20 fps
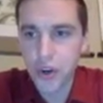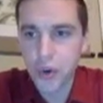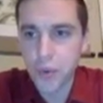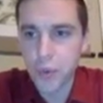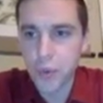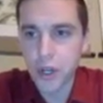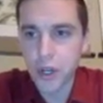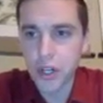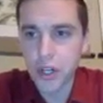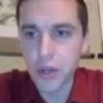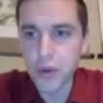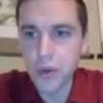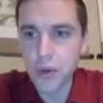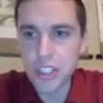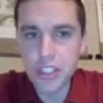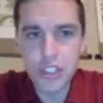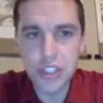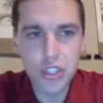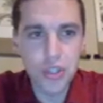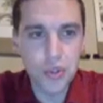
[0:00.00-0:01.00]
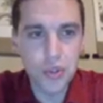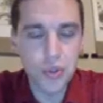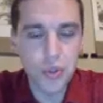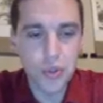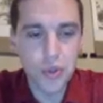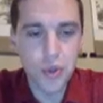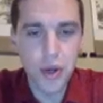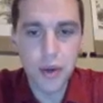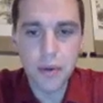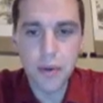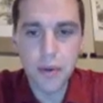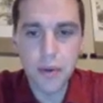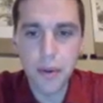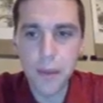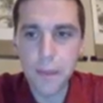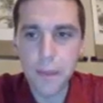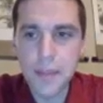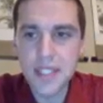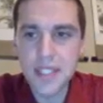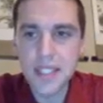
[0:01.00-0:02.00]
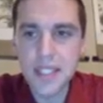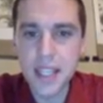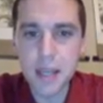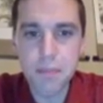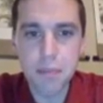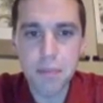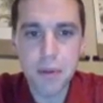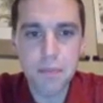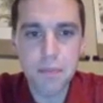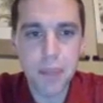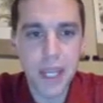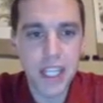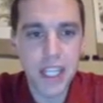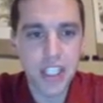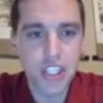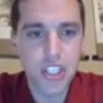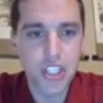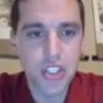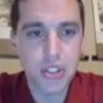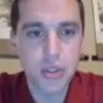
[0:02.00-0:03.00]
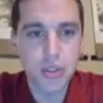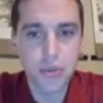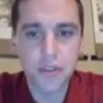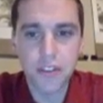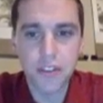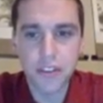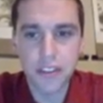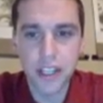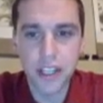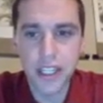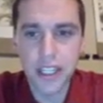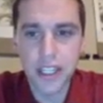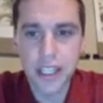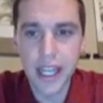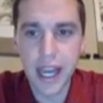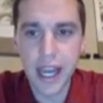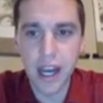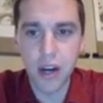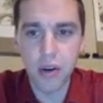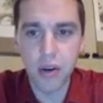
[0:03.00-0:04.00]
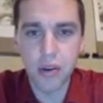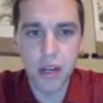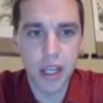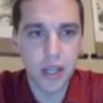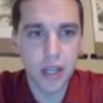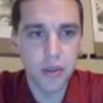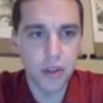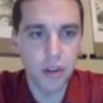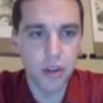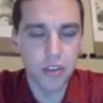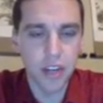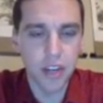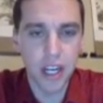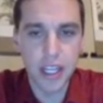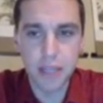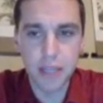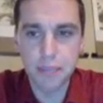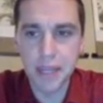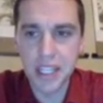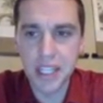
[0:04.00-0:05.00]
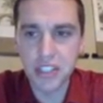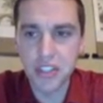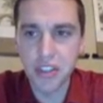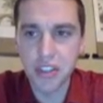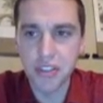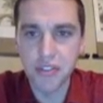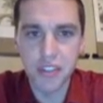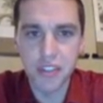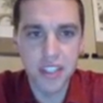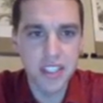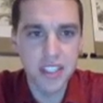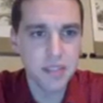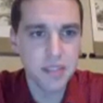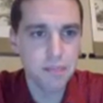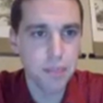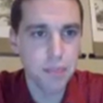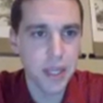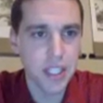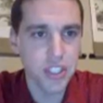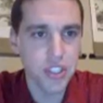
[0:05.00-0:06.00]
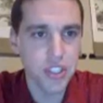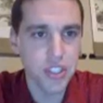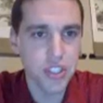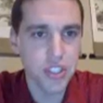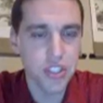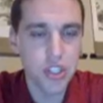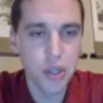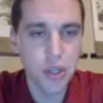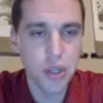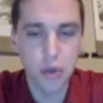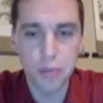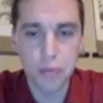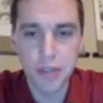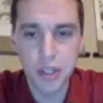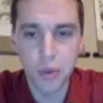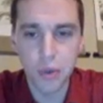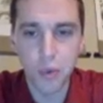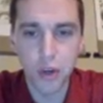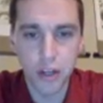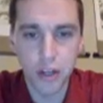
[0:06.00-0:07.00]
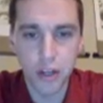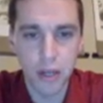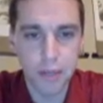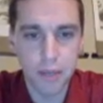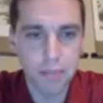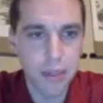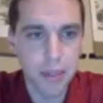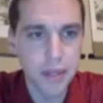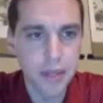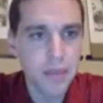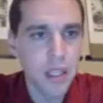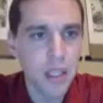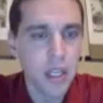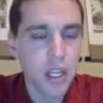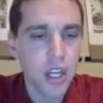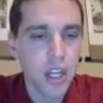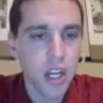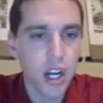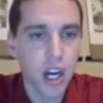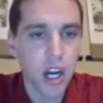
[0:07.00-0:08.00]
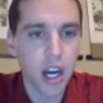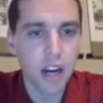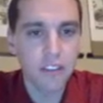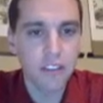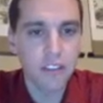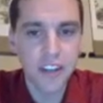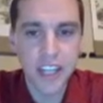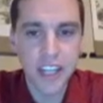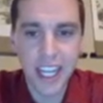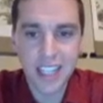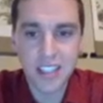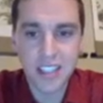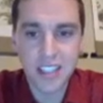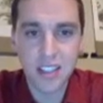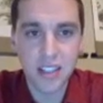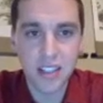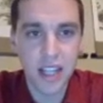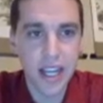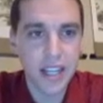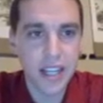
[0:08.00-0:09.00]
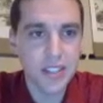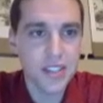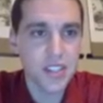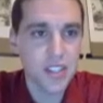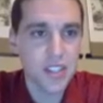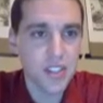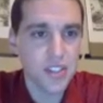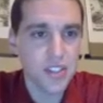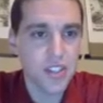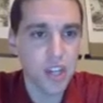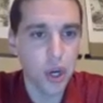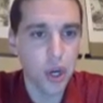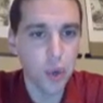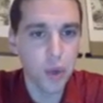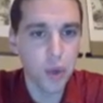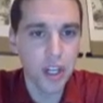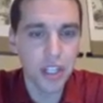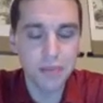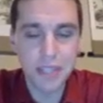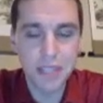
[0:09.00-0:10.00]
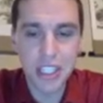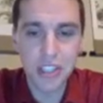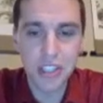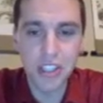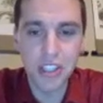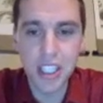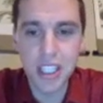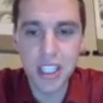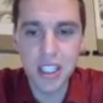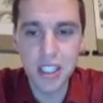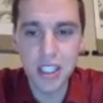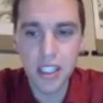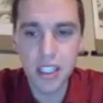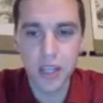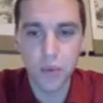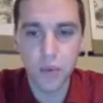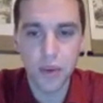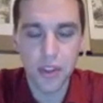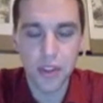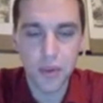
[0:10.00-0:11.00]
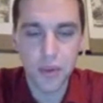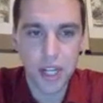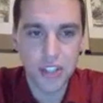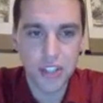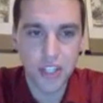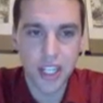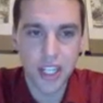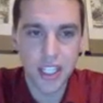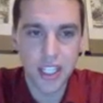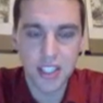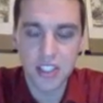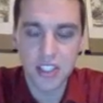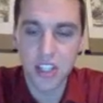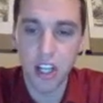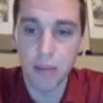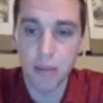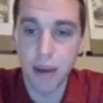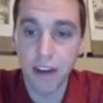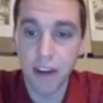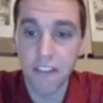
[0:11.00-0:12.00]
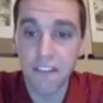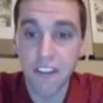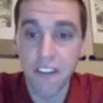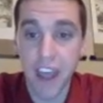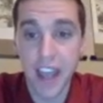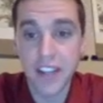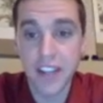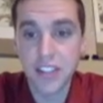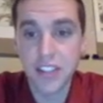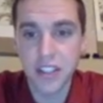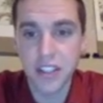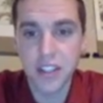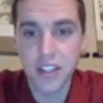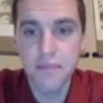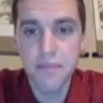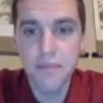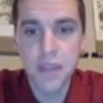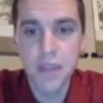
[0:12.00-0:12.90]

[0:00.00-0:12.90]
We're going to skip page 2 for right now and go right into page 3. Page 2 will be a warm-up for next class. So we're going to be looking with quadratics is all about factoring,